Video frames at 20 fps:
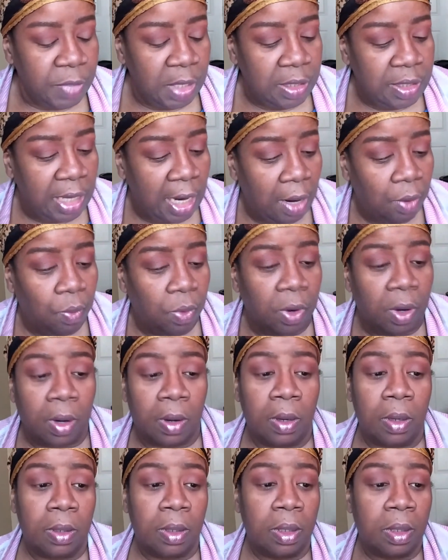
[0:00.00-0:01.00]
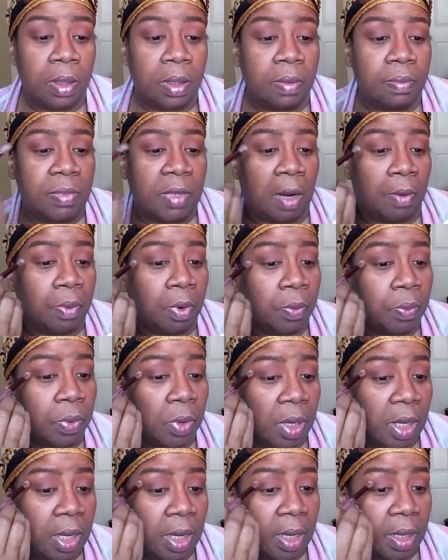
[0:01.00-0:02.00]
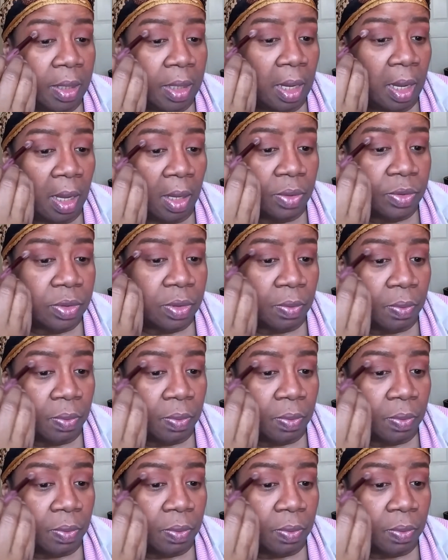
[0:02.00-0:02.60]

that were really in the house.